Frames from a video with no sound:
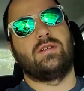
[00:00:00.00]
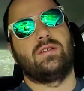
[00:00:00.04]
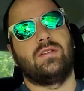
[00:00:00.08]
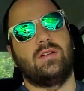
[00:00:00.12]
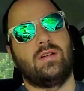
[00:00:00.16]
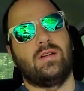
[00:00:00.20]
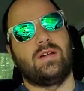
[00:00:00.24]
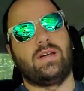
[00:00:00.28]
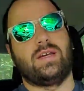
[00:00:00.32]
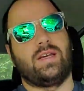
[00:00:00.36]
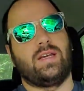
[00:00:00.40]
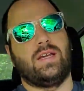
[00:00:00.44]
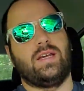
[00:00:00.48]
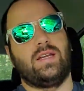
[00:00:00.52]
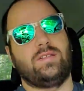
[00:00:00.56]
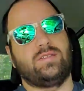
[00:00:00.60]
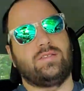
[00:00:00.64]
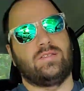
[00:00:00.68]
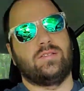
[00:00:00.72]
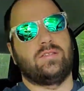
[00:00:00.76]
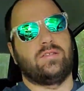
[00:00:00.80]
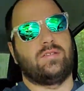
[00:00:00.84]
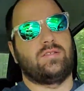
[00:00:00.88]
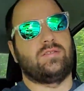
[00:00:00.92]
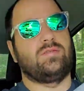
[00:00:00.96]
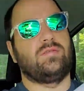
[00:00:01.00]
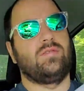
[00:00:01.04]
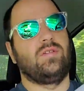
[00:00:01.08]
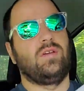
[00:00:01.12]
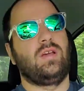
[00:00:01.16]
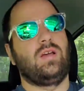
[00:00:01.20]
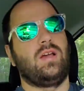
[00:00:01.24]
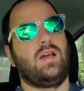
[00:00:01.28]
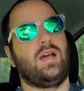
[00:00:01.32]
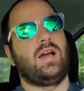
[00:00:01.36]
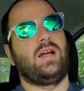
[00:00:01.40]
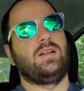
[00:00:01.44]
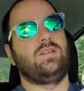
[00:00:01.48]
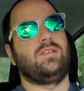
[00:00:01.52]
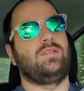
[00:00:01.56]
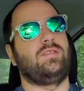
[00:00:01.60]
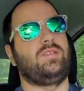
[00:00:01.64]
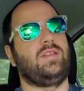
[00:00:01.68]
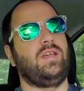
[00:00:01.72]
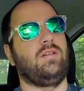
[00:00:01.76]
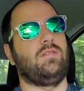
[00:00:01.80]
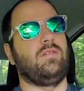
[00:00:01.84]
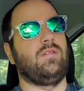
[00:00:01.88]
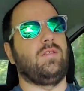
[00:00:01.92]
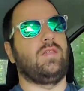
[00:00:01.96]
Like, I just
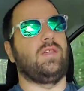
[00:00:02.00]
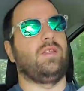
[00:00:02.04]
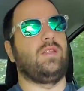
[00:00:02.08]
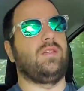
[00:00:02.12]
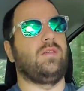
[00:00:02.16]
deal with it.